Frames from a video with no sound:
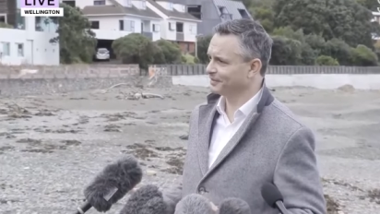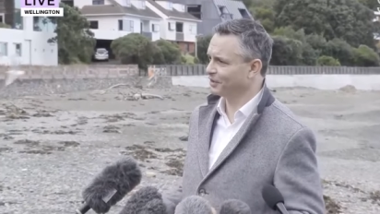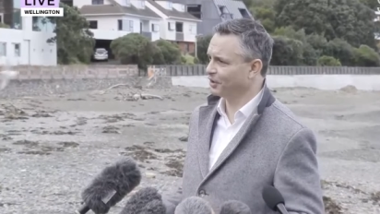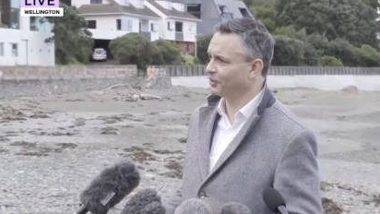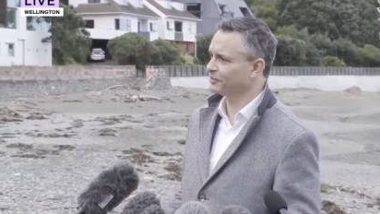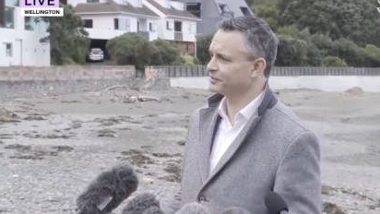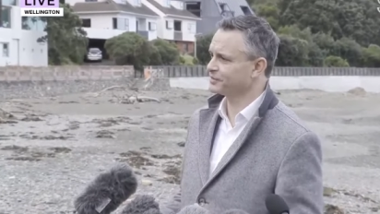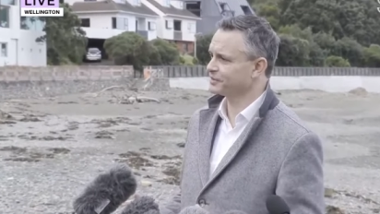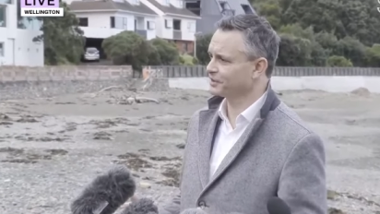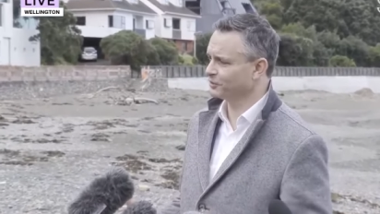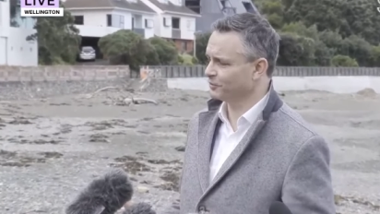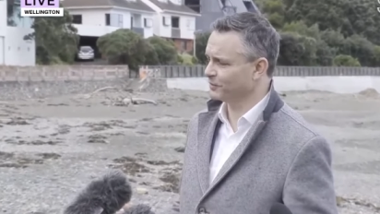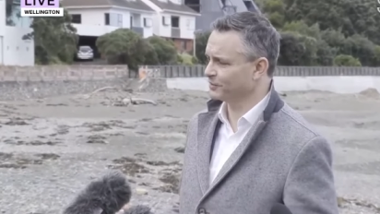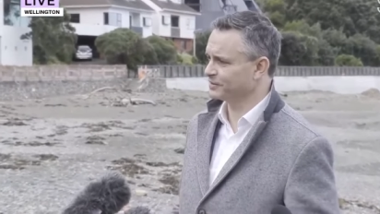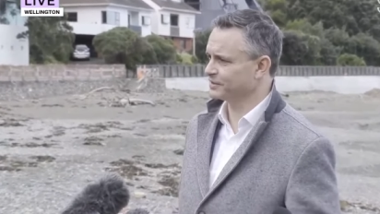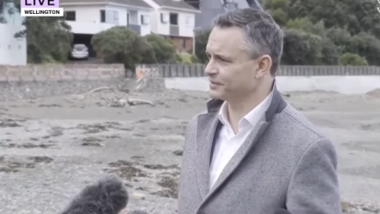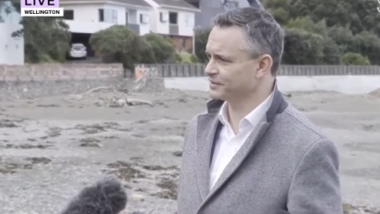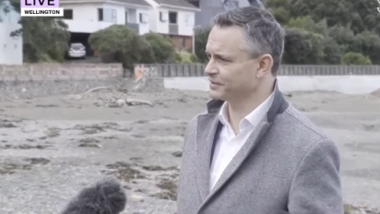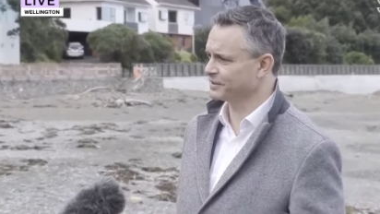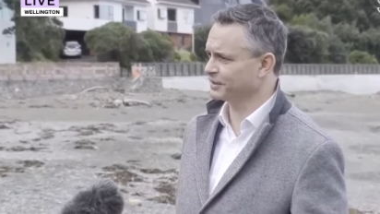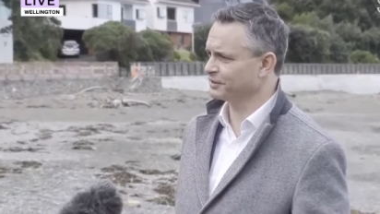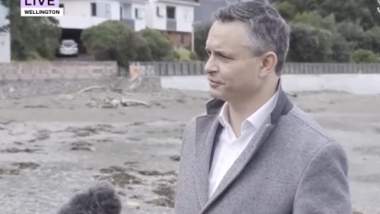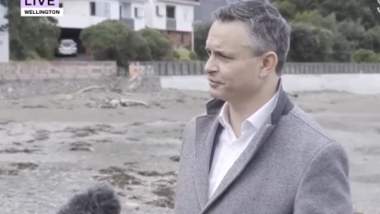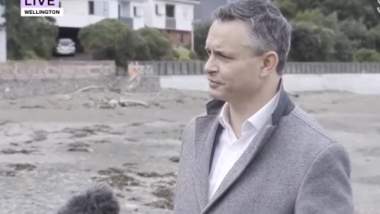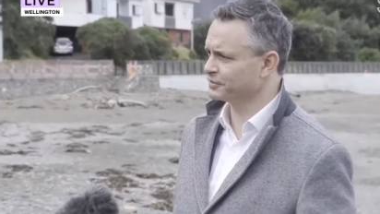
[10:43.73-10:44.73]

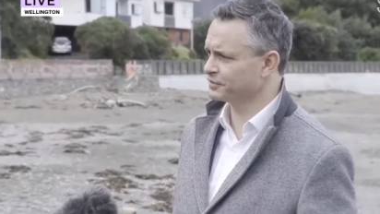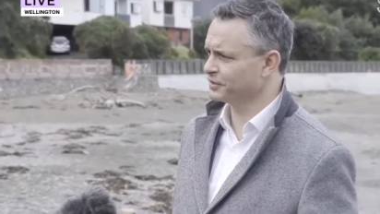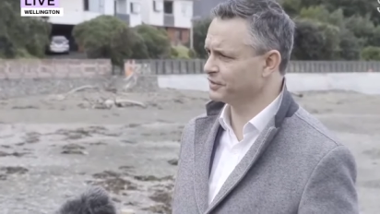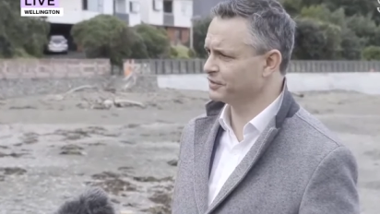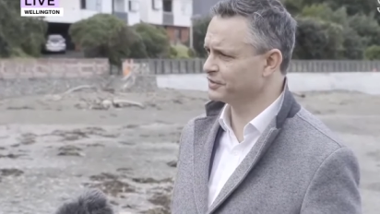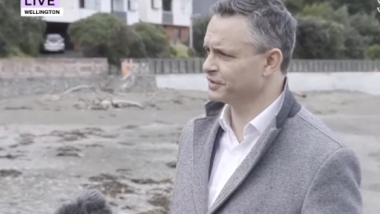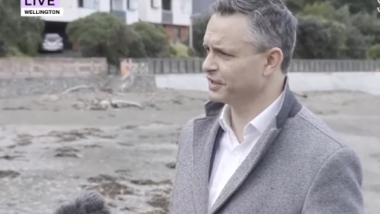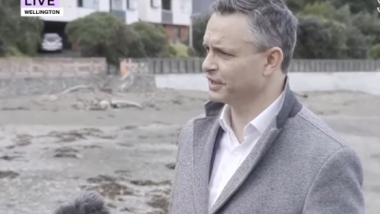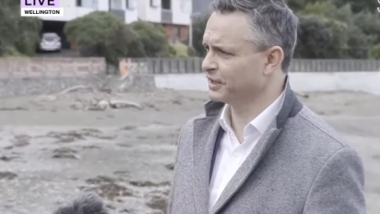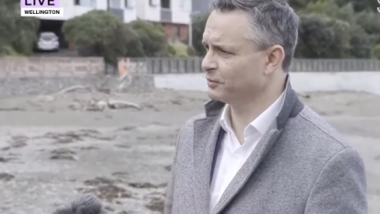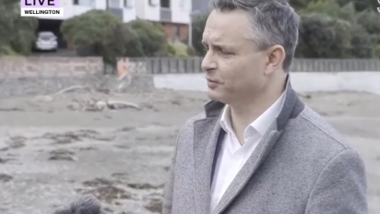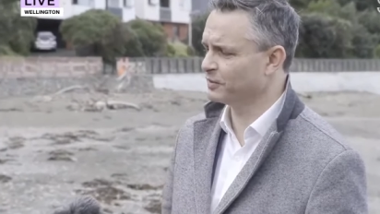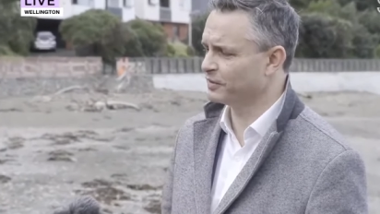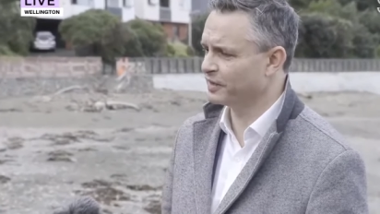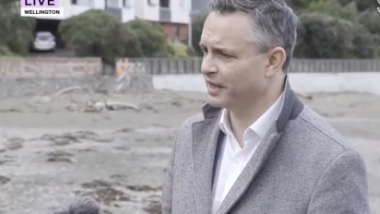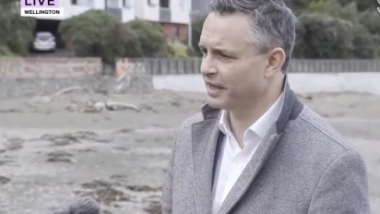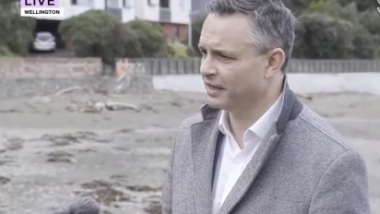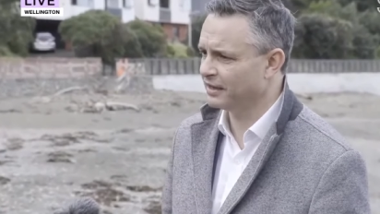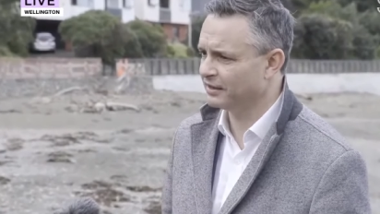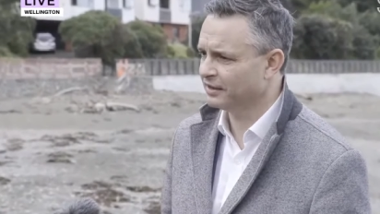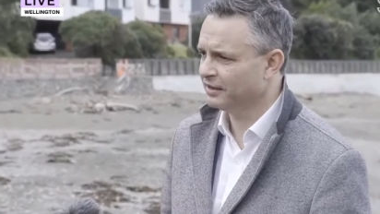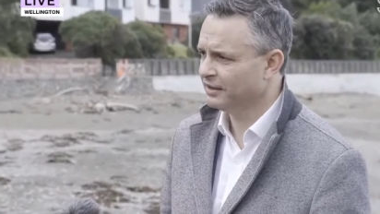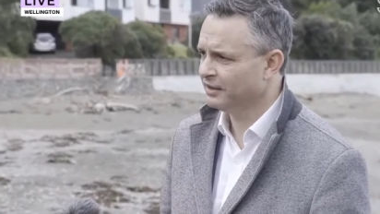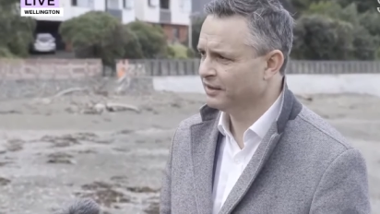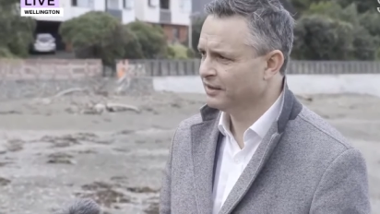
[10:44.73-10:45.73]
consequences that are associated with
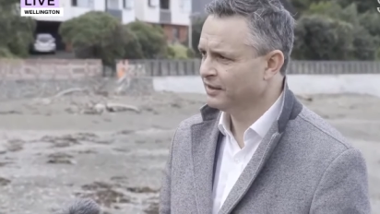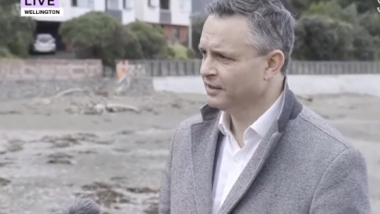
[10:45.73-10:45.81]
that.